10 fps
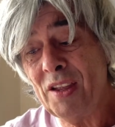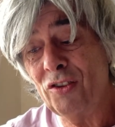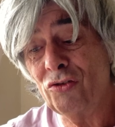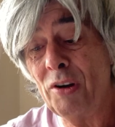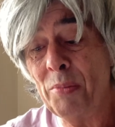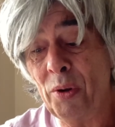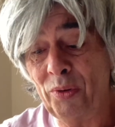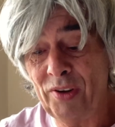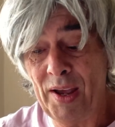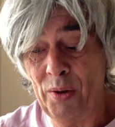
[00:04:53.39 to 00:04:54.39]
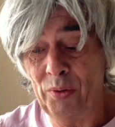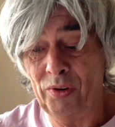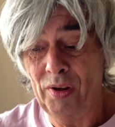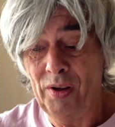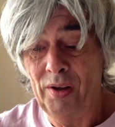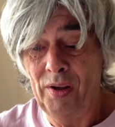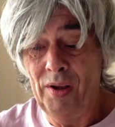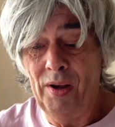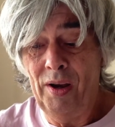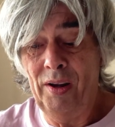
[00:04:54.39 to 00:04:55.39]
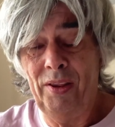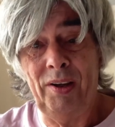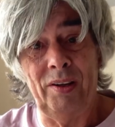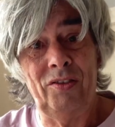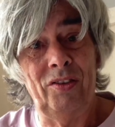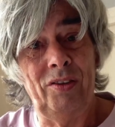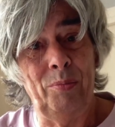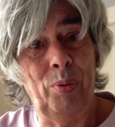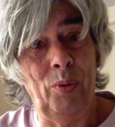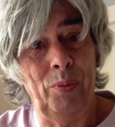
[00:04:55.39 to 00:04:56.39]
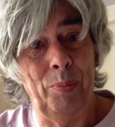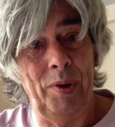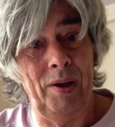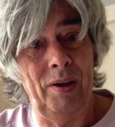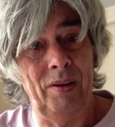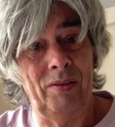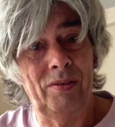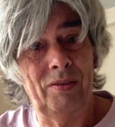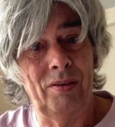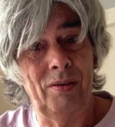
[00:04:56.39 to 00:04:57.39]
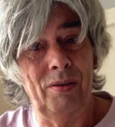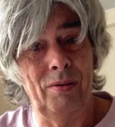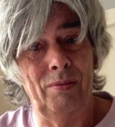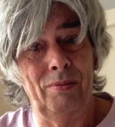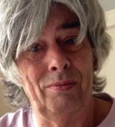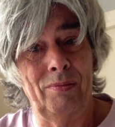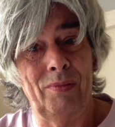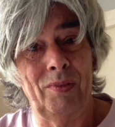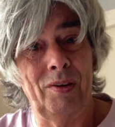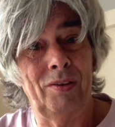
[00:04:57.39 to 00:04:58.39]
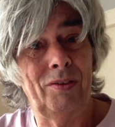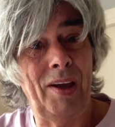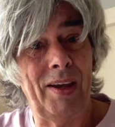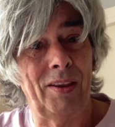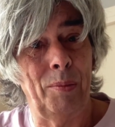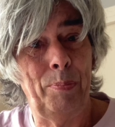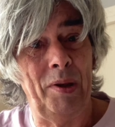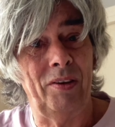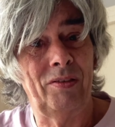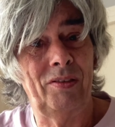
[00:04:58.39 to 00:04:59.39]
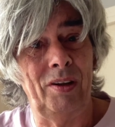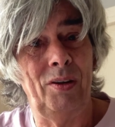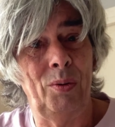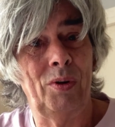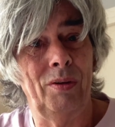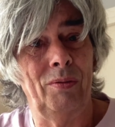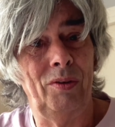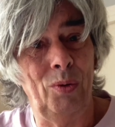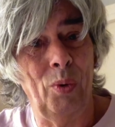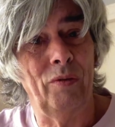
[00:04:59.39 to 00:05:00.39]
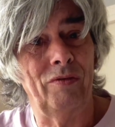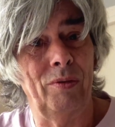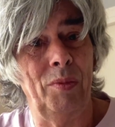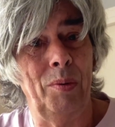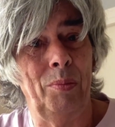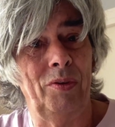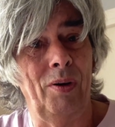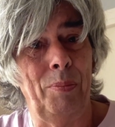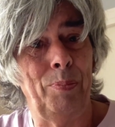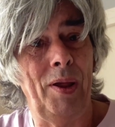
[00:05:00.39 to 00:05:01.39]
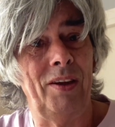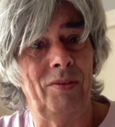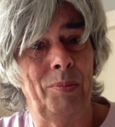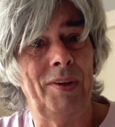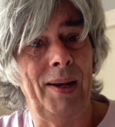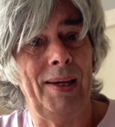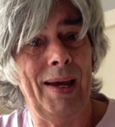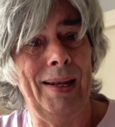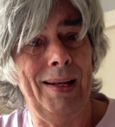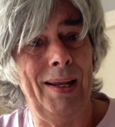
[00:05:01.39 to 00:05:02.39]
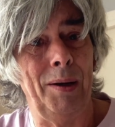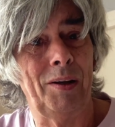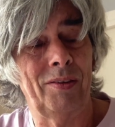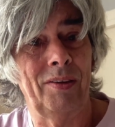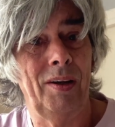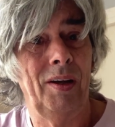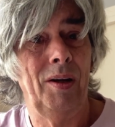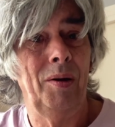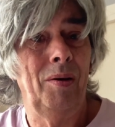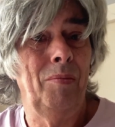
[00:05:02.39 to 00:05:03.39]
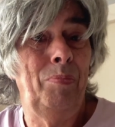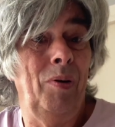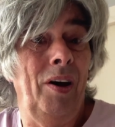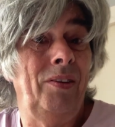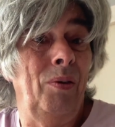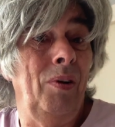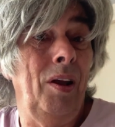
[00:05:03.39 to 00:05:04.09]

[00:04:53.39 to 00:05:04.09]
tremolo sounds. And I think just the important bit is to take the bits that you want from them. So I play some Danny Gatton licks, but I don't